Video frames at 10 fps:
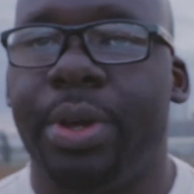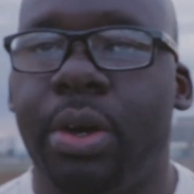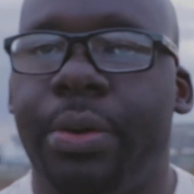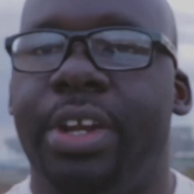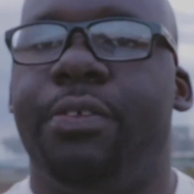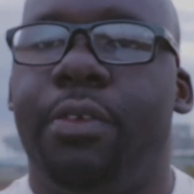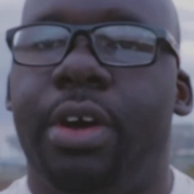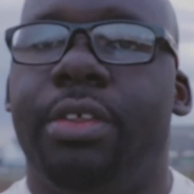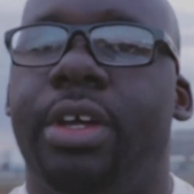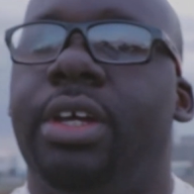we go any
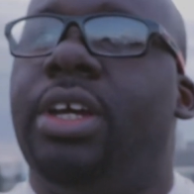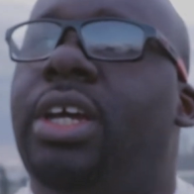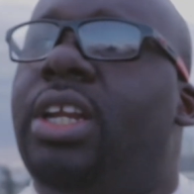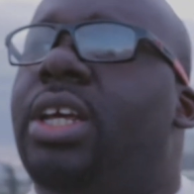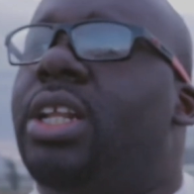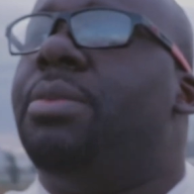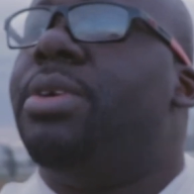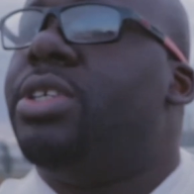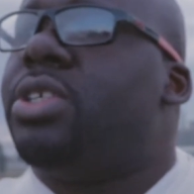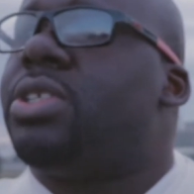further, let
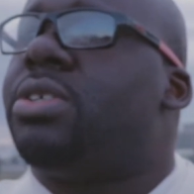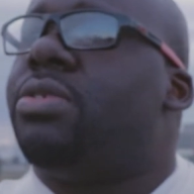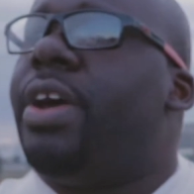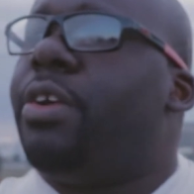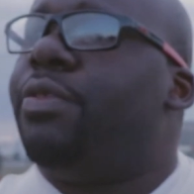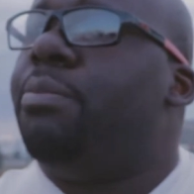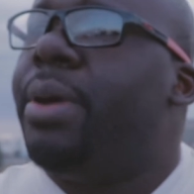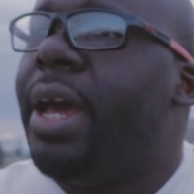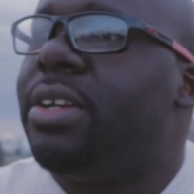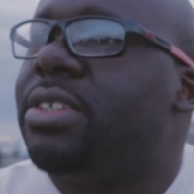me just right off the
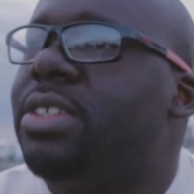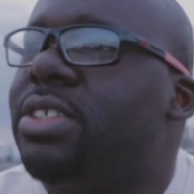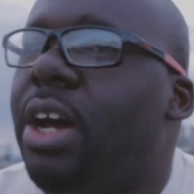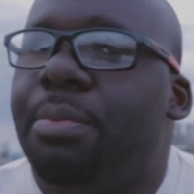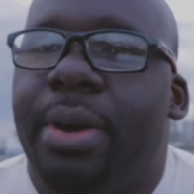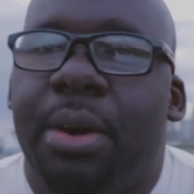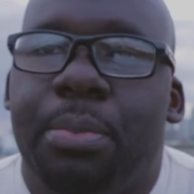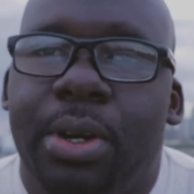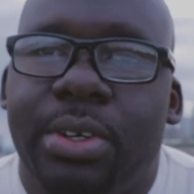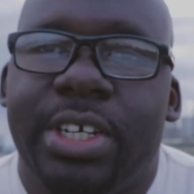bat start by
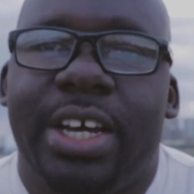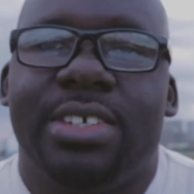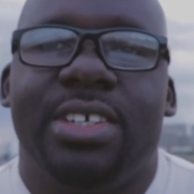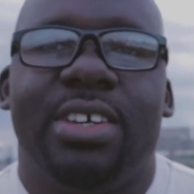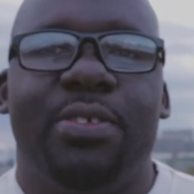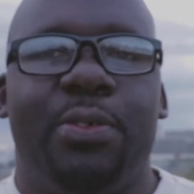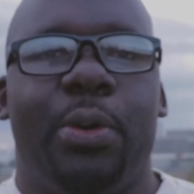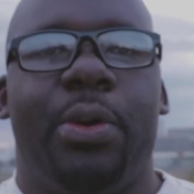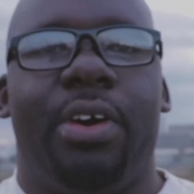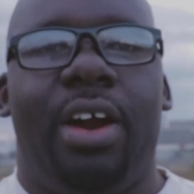apologizing
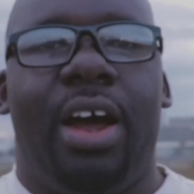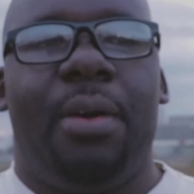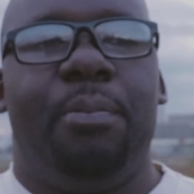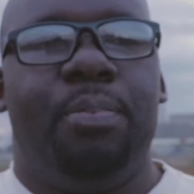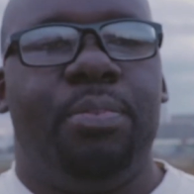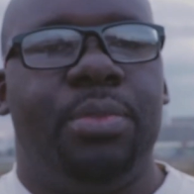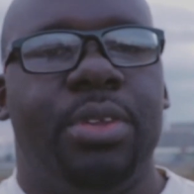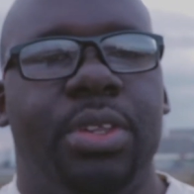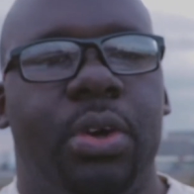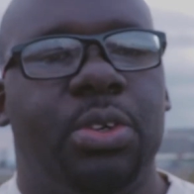for
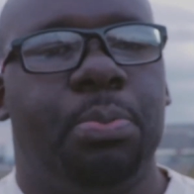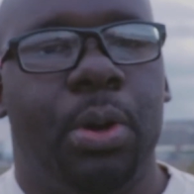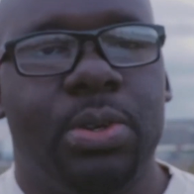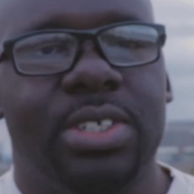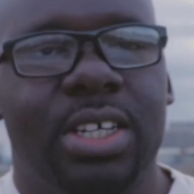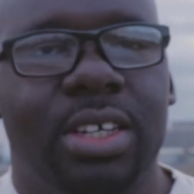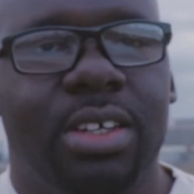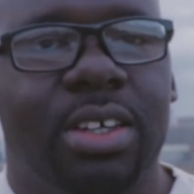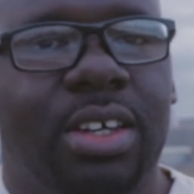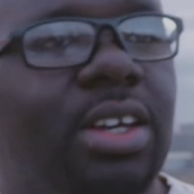not posting.
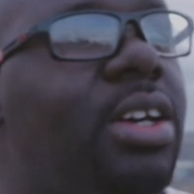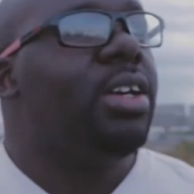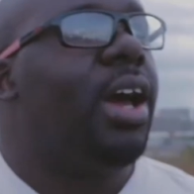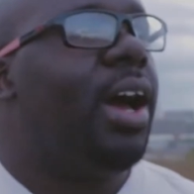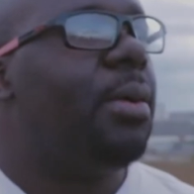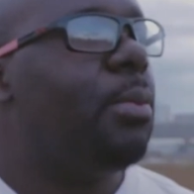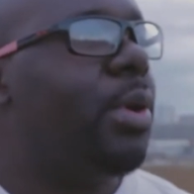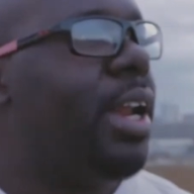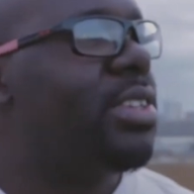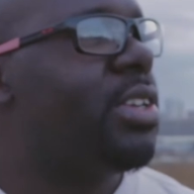
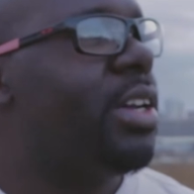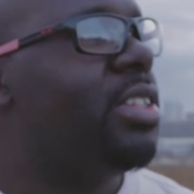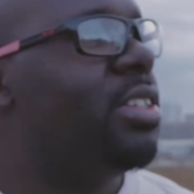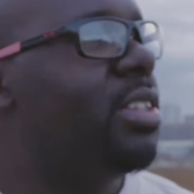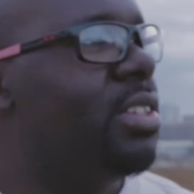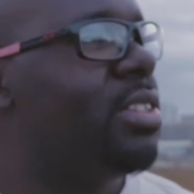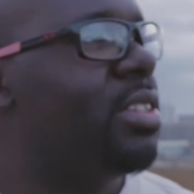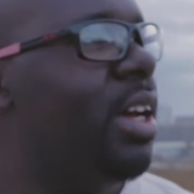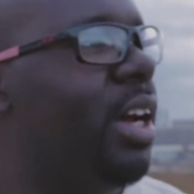When I started this